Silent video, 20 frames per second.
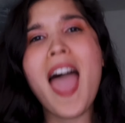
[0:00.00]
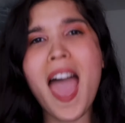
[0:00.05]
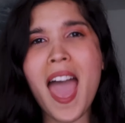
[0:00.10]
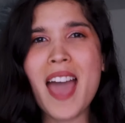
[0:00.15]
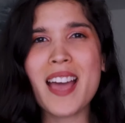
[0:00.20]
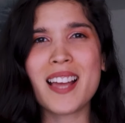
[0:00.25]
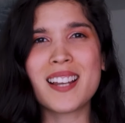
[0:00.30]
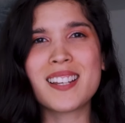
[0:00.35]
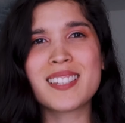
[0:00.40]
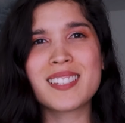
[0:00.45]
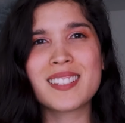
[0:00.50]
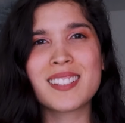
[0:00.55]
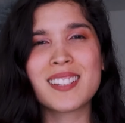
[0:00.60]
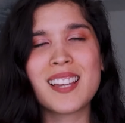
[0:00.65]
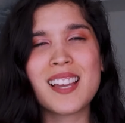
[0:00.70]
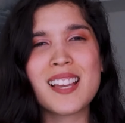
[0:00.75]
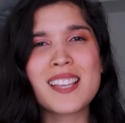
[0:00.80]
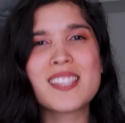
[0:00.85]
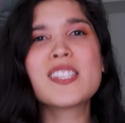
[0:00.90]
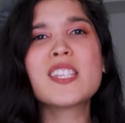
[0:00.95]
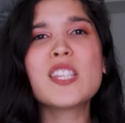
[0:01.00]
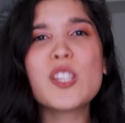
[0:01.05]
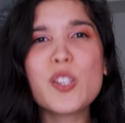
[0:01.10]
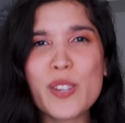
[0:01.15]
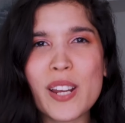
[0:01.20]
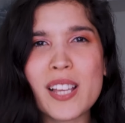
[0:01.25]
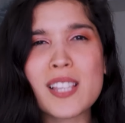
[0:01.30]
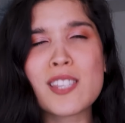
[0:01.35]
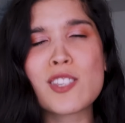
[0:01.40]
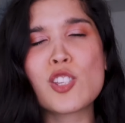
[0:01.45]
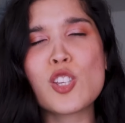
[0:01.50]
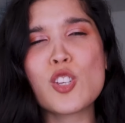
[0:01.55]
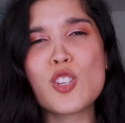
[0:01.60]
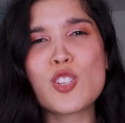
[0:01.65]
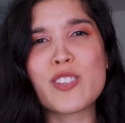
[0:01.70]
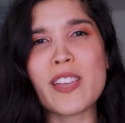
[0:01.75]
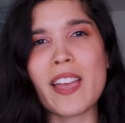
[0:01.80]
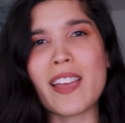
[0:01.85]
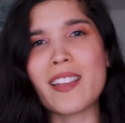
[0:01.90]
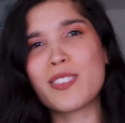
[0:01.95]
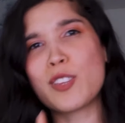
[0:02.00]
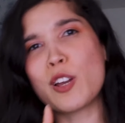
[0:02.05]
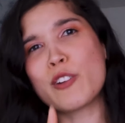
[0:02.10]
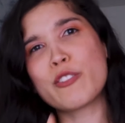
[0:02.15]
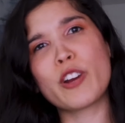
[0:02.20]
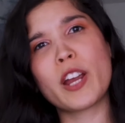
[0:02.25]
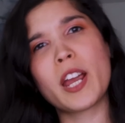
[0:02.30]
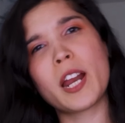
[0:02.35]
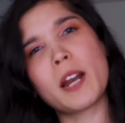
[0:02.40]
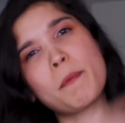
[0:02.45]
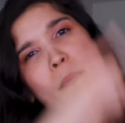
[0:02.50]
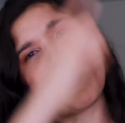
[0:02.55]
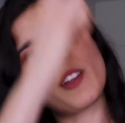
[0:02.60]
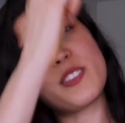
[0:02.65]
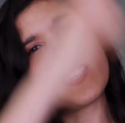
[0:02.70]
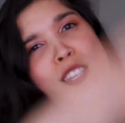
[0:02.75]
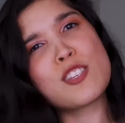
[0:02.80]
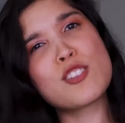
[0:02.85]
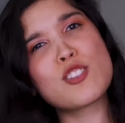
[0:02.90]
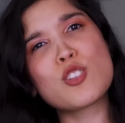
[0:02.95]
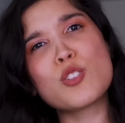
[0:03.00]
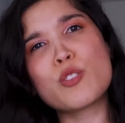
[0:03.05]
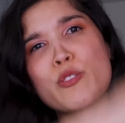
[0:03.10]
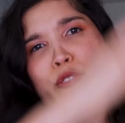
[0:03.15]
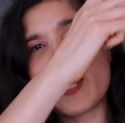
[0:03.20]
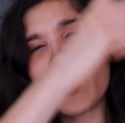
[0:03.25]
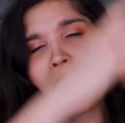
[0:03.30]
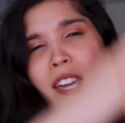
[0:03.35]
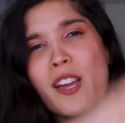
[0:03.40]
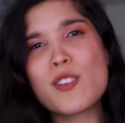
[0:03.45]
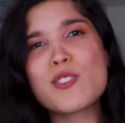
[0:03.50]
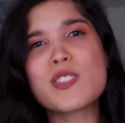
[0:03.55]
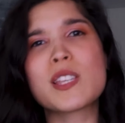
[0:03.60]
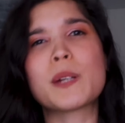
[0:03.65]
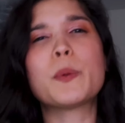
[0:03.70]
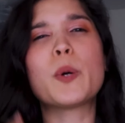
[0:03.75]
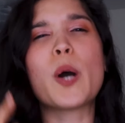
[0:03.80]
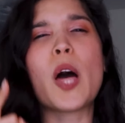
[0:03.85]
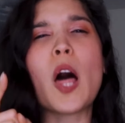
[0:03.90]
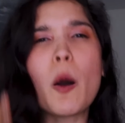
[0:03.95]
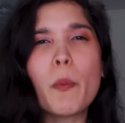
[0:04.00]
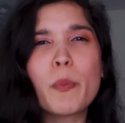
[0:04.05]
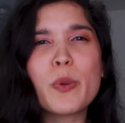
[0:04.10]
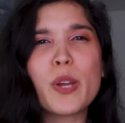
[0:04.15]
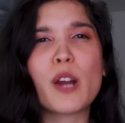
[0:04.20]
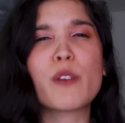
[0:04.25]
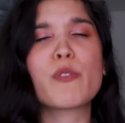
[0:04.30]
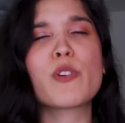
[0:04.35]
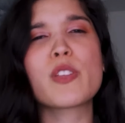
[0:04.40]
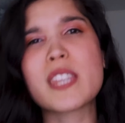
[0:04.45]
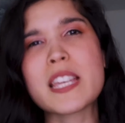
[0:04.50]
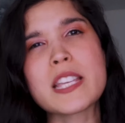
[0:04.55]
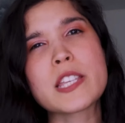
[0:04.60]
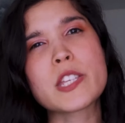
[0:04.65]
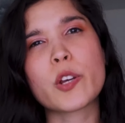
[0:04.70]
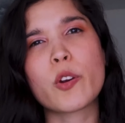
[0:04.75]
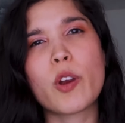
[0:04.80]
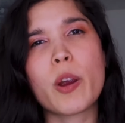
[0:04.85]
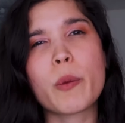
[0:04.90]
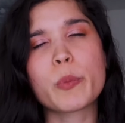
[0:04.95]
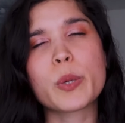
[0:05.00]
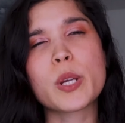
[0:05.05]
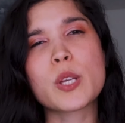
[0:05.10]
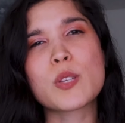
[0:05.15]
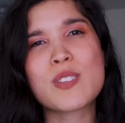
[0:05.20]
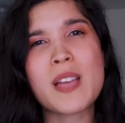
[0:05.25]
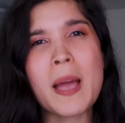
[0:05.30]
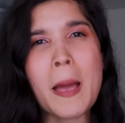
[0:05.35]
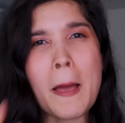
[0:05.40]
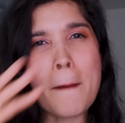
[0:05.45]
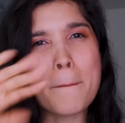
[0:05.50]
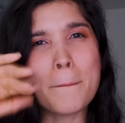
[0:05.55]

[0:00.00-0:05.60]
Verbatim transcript: and see you next Tuesday. Don't forget about these two videos that will help you out with Instagram Reels.